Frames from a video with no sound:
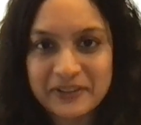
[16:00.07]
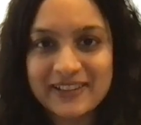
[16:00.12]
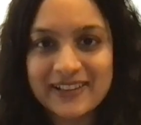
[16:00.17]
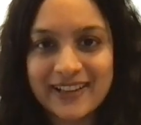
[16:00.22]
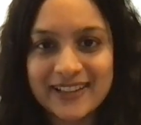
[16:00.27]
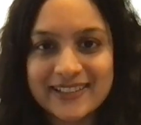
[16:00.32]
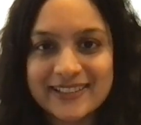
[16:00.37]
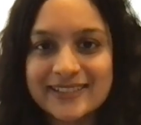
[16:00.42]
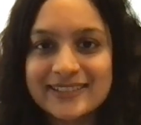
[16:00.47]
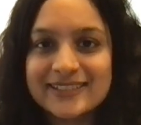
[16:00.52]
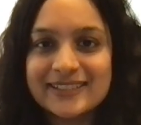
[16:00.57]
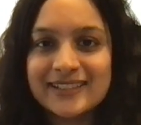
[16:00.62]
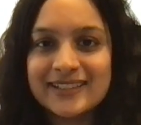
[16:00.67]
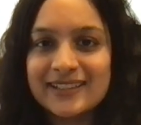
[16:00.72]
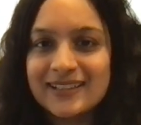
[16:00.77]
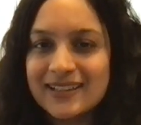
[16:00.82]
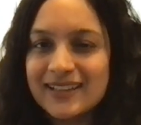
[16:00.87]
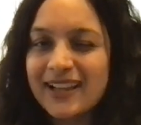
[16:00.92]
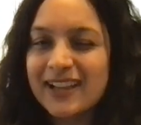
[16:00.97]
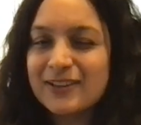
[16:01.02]
career.
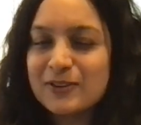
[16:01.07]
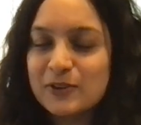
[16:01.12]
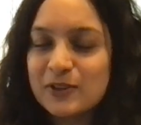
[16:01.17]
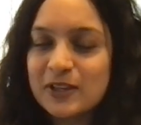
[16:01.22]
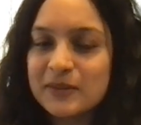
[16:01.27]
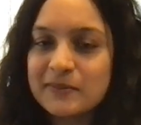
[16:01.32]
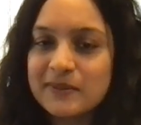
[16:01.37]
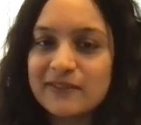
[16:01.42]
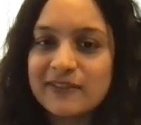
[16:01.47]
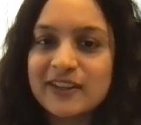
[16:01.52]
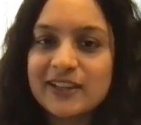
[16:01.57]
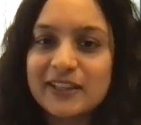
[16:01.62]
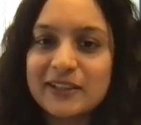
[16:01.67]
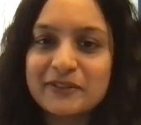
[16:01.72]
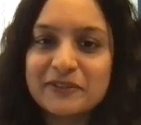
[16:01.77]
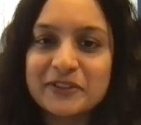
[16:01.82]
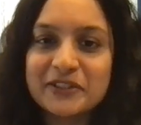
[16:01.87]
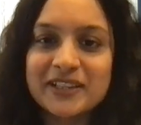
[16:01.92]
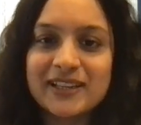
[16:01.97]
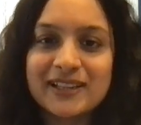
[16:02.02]
I know you had been
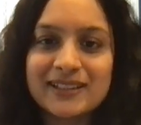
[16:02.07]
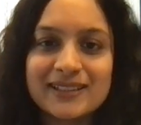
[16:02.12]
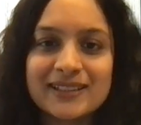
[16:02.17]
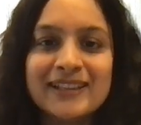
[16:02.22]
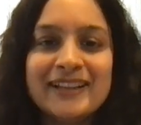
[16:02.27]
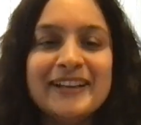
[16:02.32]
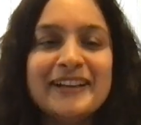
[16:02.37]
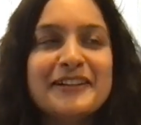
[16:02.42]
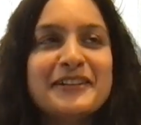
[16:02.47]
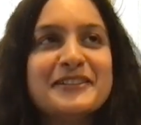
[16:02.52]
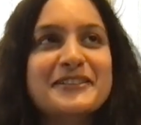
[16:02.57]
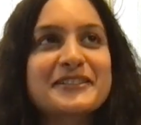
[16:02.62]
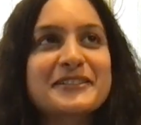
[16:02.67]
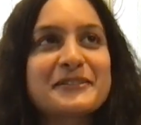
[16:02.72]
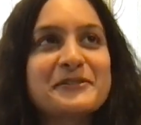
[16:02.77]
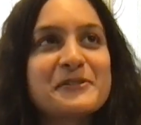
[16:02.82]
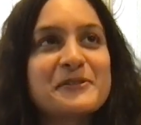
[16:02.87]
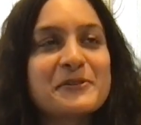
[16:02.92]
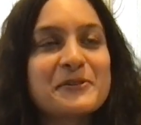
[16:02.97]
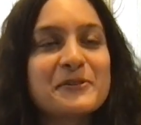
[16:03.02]
waiting for that.
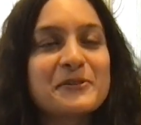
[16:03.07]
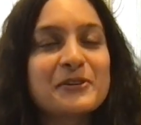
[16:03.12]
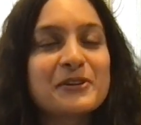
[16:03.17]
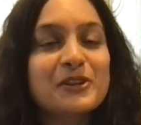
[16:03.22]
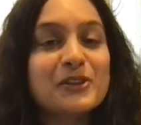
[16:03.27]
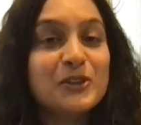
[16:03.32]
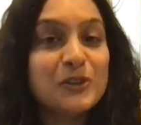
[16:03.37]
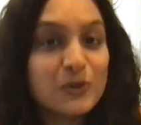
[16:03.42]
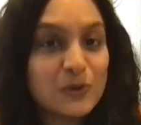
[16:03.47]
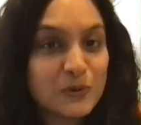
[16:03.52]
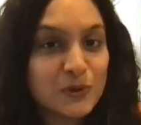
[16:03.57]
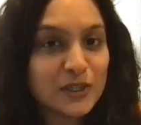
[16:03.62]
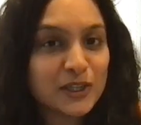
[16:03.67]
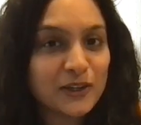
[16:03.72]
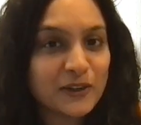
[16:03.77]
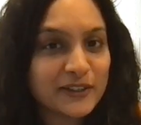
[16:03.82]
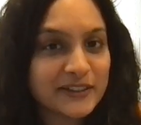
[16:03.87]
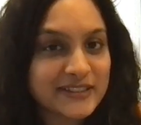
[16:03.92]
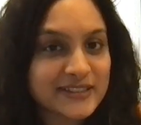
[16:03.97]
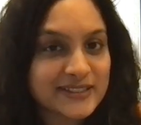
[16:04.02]
So you would
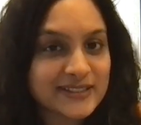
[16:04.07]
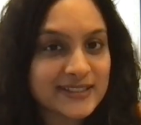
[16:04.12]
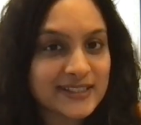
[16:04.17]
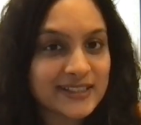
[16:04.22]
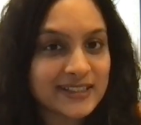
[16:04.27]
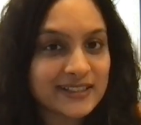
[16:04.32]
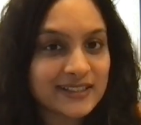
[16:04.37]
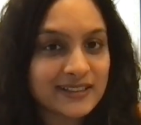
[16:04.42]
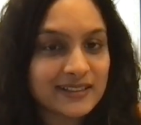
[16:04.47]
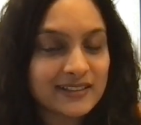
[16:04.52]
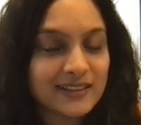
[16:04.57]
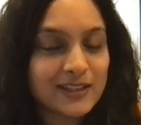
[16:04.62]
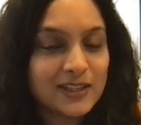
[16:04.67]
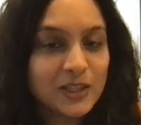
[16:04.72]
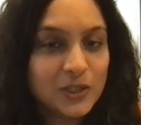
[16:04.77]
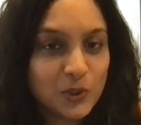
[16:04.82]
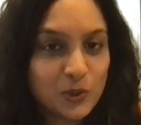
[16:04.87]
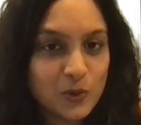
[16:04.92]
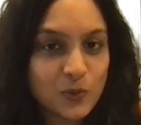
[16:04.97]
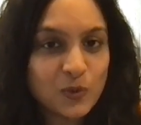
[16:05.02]
not see it.
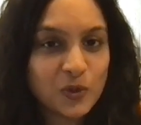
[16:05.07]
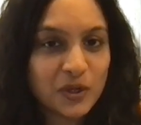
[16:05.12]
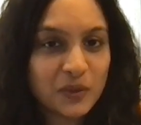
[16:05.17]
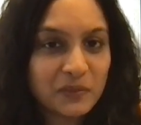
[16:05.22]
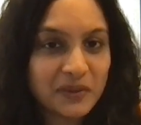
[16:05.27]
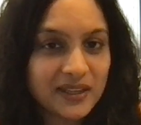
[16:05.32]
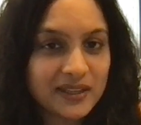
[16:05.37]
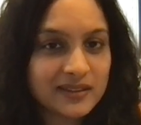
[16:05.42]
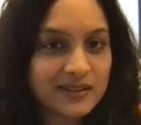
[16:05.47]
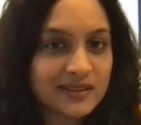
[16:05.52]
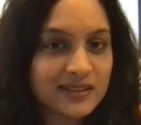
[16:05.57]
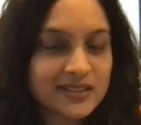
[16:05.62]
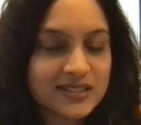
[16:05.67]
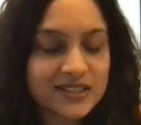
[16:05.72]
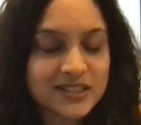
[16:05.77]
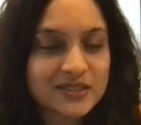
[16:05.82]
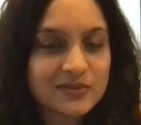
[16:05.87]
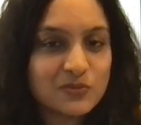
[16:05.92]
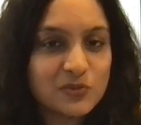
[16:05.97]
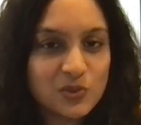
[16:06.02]
You would be in
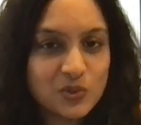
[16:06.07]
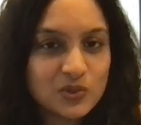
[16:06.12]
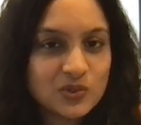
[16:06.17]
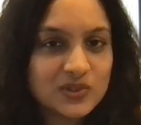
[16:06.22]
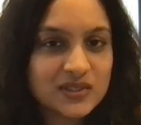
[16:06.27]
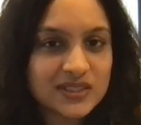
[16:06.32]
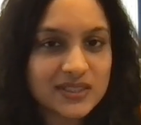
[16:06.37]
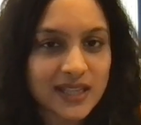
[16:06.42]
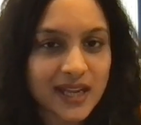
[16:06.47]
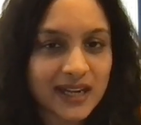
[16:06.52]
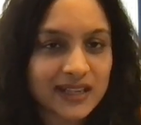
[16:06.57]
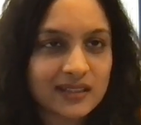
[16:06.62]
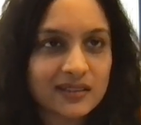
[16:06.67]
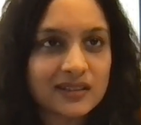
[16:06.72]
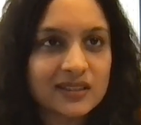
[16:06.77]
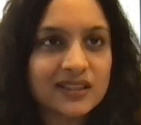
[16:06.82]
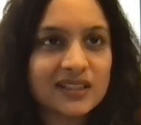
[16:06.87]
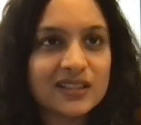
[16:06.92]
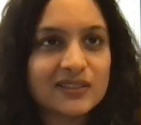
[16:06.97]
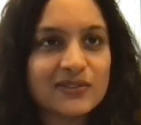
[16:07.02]
this Moon,
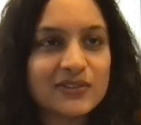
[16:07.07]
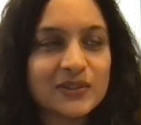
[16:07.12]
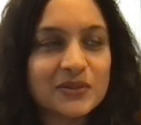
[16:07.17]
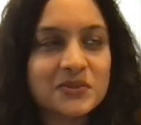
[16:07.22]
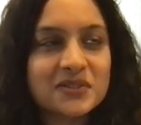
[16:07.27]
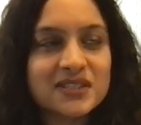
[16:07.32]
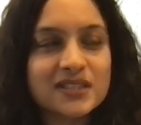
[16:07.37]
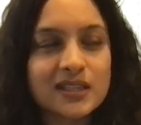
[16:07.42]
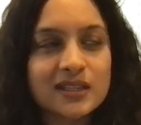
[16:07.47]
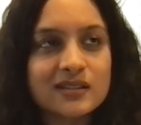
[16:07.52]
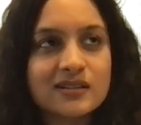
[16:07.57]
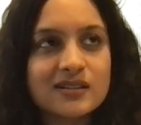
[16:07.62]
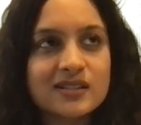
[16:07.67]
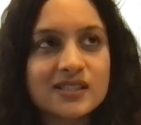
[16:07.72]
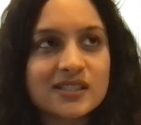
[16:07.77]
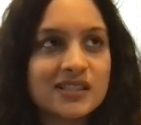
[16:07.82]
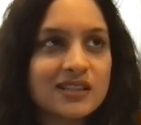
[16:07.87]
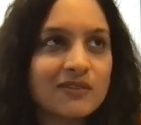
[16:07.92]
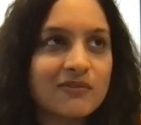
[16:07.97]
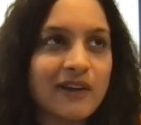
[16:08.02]
Saturn confused
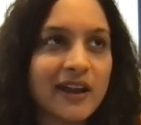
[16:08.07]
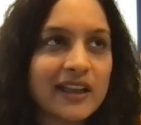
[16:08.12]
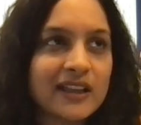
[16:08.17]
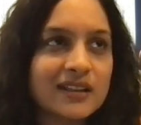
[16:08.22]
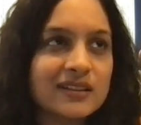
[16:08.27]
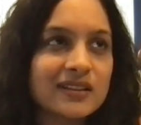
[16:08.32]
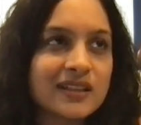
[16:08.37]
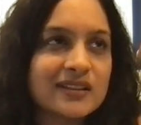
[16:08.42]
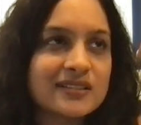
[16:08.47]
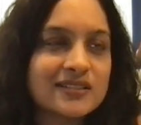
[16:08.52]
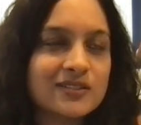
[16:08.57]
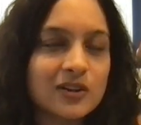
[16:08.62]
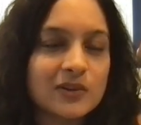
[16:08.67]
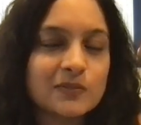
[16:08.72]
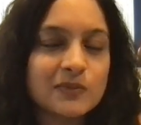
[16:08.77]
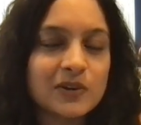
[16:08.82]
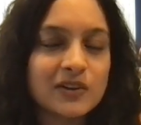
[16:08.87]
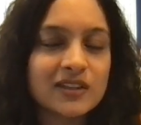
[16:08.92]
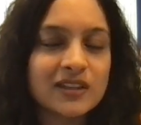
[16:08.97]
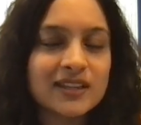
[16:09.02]
energy. Why are things
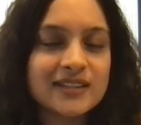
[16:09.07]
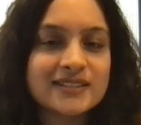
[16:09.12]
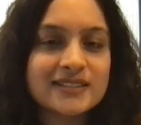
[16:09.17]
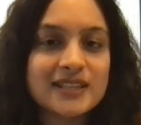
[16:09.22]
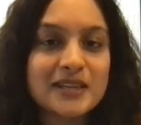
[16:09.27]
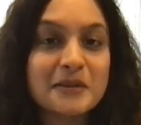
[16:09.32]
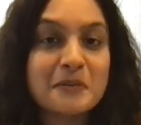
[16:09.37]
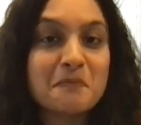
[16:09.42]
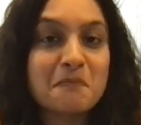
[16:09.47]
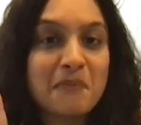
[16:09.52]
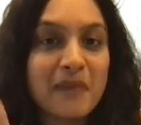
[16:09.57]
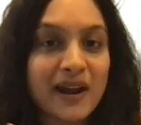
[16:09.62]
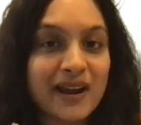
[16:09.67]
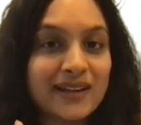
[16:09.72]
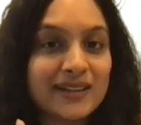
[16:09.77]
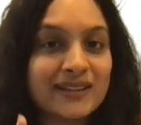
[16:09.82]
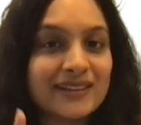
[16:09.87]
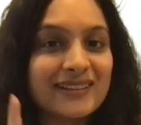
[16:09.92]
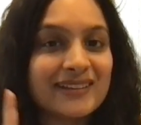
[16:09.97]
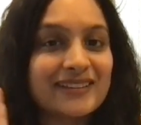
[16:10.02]
not progressing?
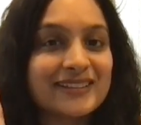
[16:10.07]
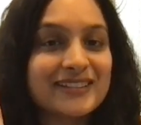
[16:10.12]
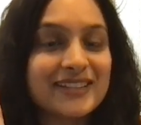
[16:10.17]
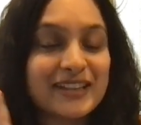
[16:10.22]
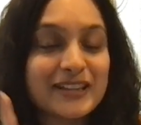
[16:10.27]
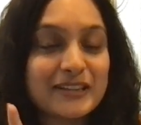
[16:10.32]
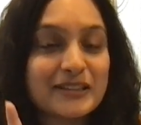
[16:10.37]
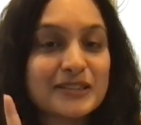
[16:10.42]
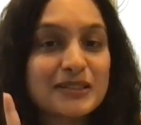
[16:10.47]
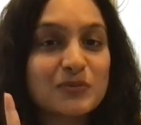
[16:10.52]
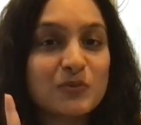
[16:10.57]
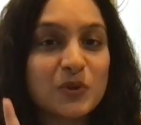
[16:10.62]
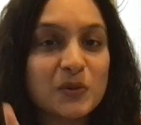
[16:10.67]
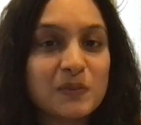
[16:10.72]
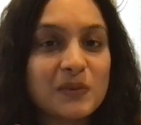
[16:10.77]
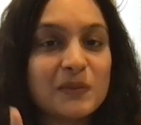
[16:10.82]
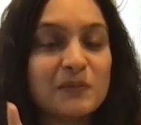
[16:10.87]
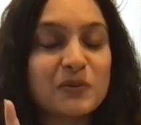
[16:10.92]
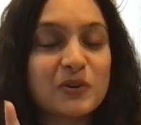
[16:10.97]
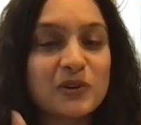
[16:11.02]
But things
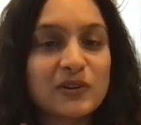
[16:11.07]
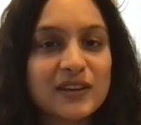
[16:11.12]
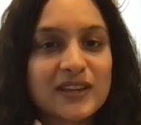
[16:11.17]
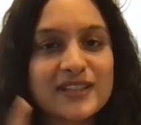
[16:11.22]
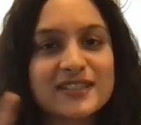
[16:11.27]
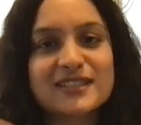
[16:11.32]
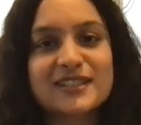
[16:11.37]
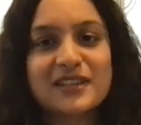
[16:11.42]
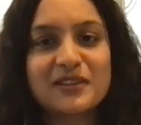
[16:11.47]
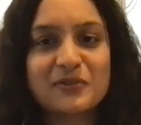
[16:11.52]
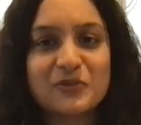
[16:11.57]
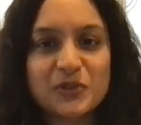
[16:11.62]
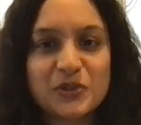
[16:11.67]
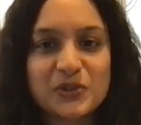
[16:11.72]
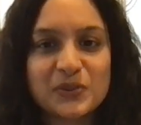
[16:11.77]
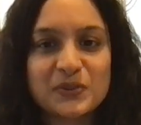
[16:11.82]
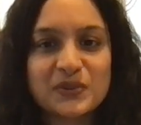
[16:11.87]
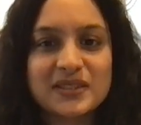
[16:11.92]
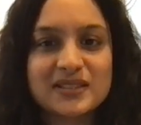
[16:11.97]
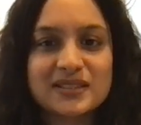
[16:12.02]
would be progressing for
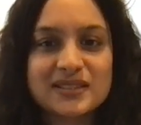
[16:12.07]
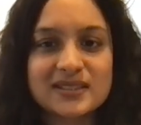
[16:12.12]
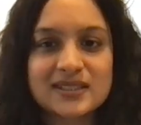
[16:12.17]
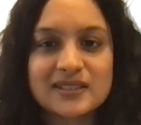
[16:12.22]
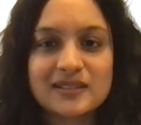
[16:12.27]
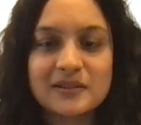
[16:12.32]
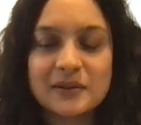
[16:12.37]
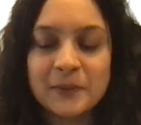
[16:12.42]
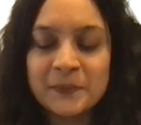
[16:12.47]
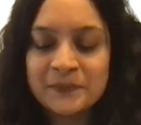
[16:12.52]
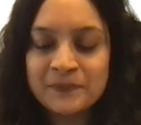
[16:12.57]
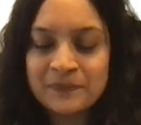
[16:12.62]
you this year.